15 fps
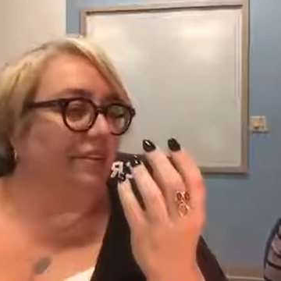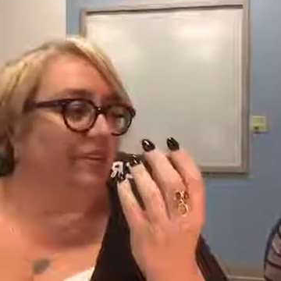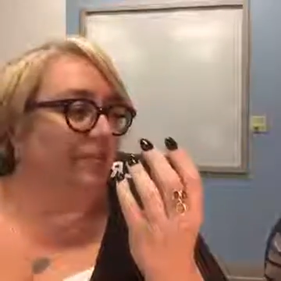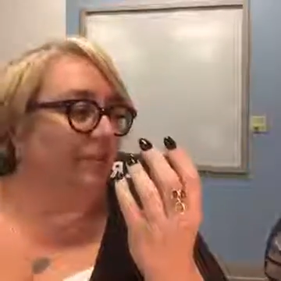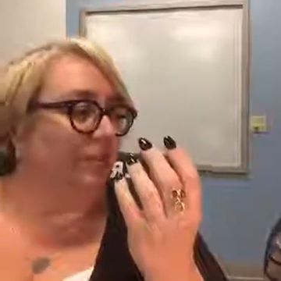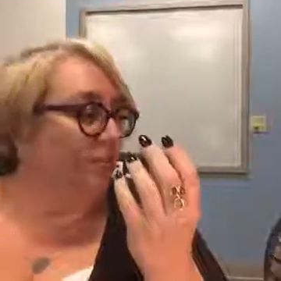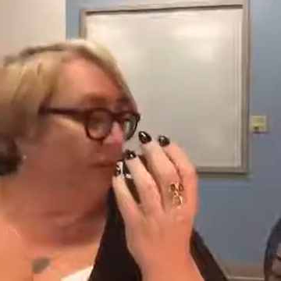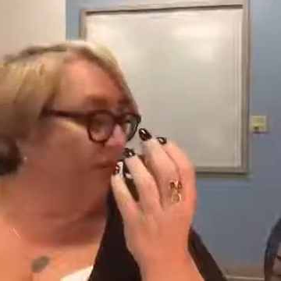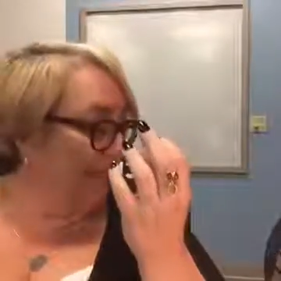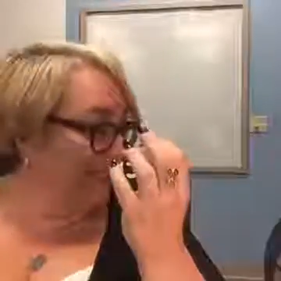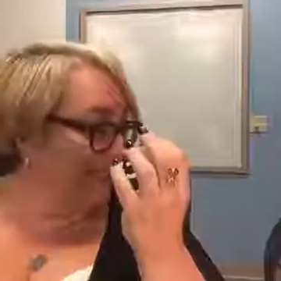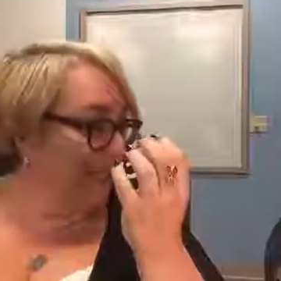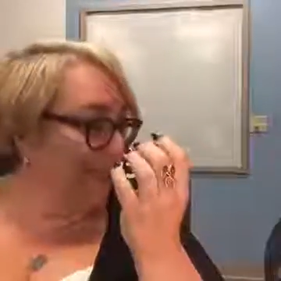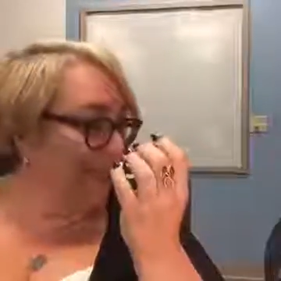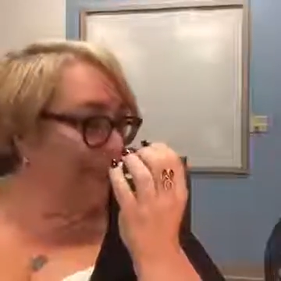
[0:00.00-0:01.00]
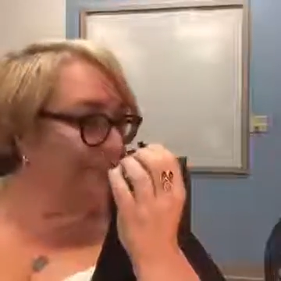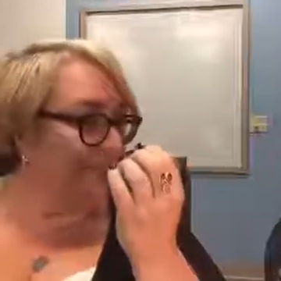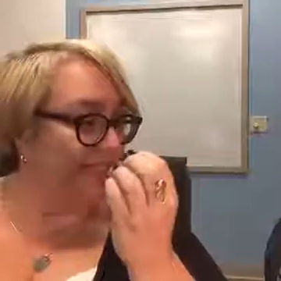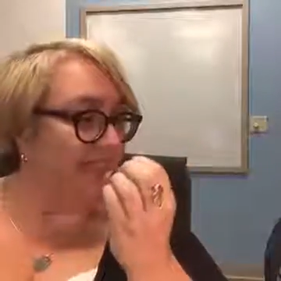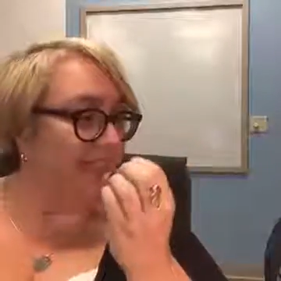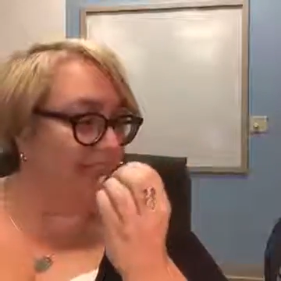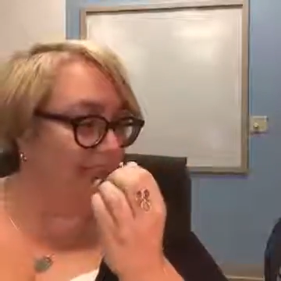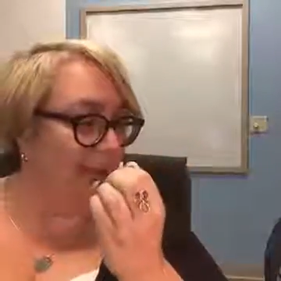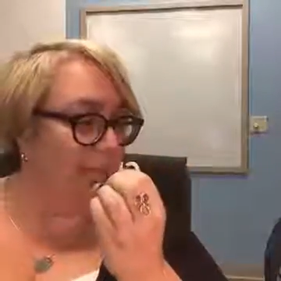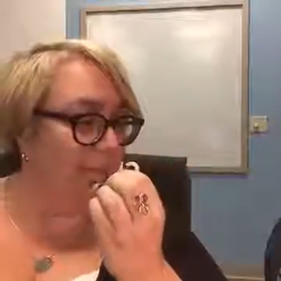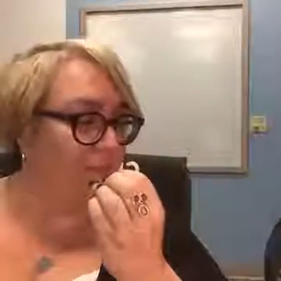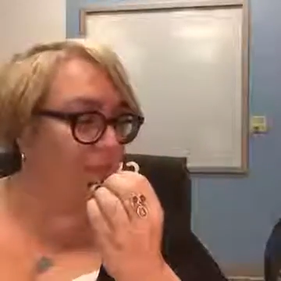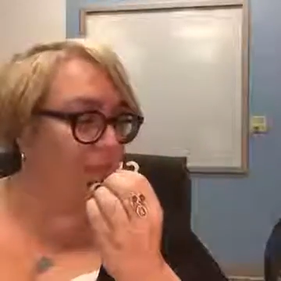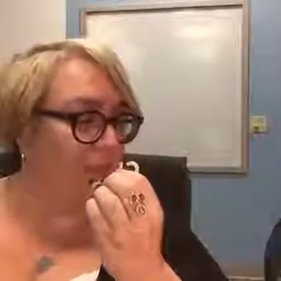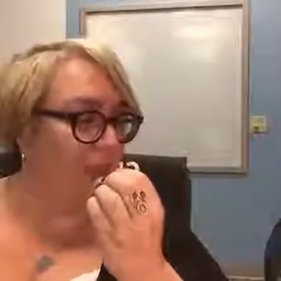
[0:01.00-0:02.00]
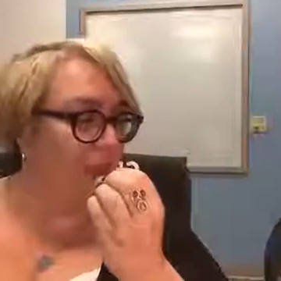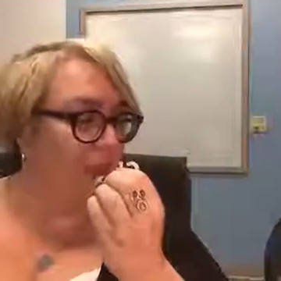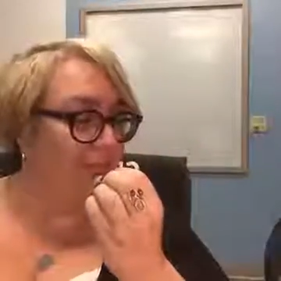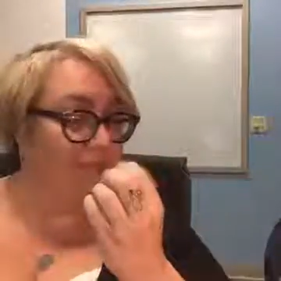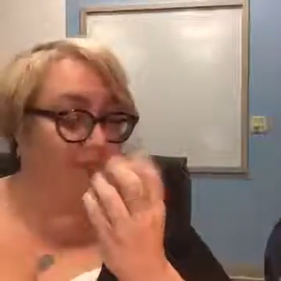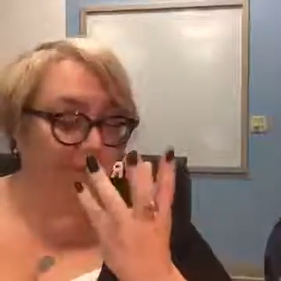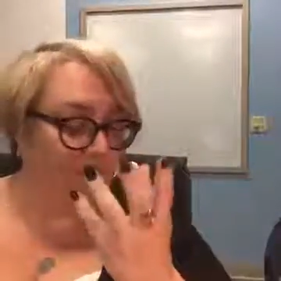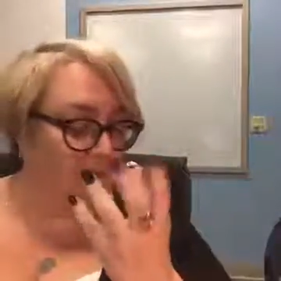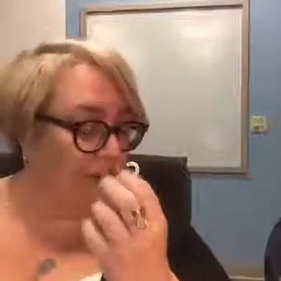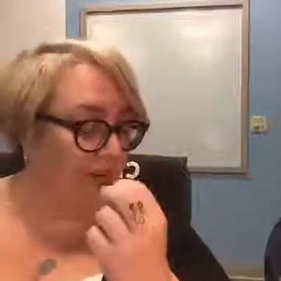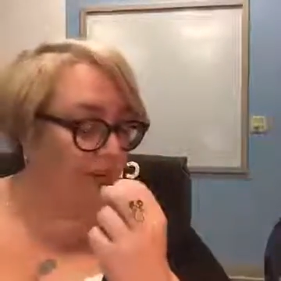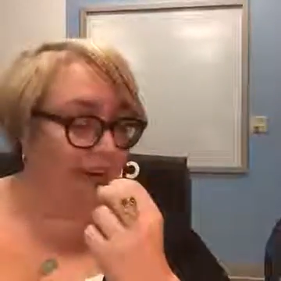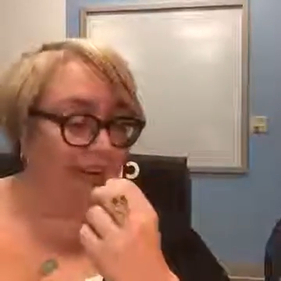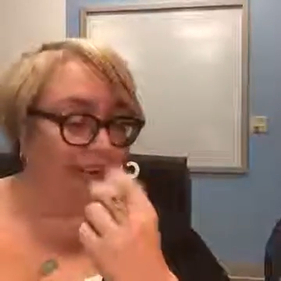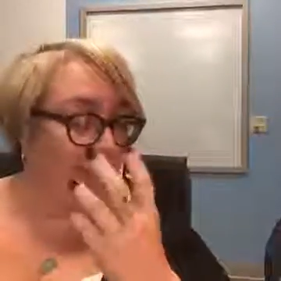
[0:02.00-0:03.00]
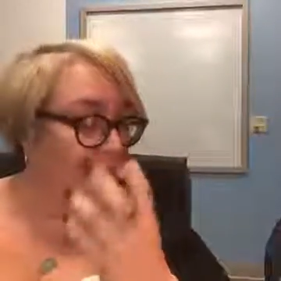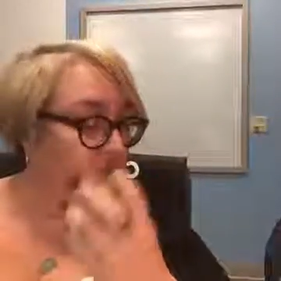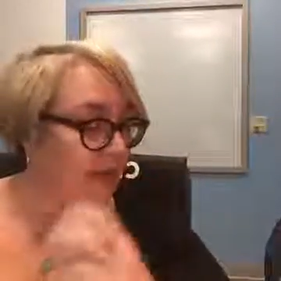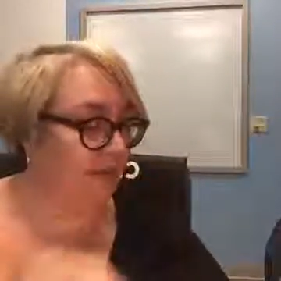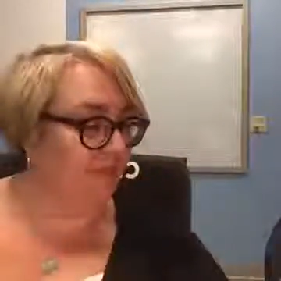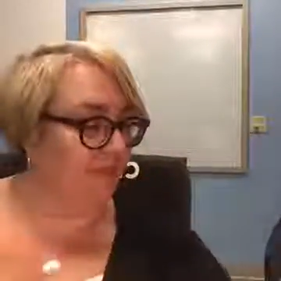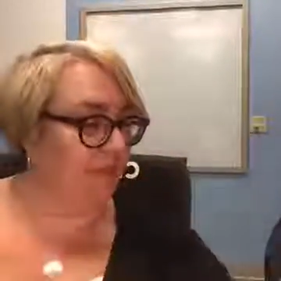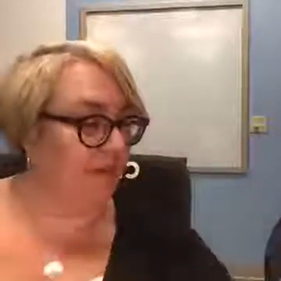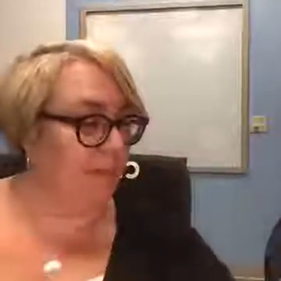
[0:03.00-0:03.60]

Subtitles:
bringing together STEM, throw your A in or whatever,